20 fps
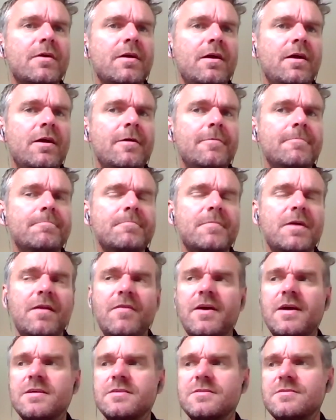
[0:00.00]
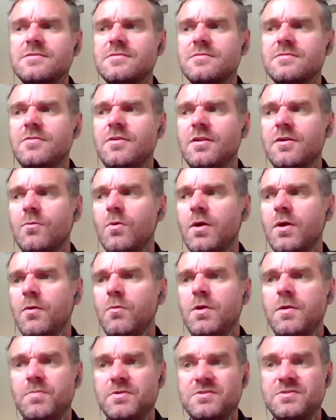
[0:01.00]
Um, and that's you know where
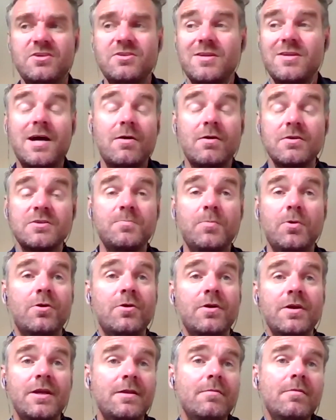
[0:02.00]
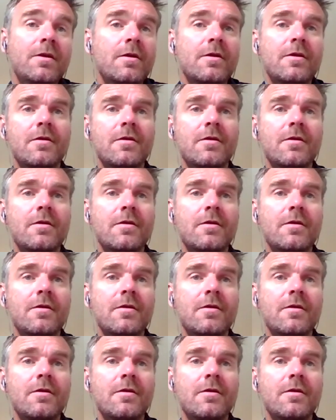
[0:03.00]
we position our sport in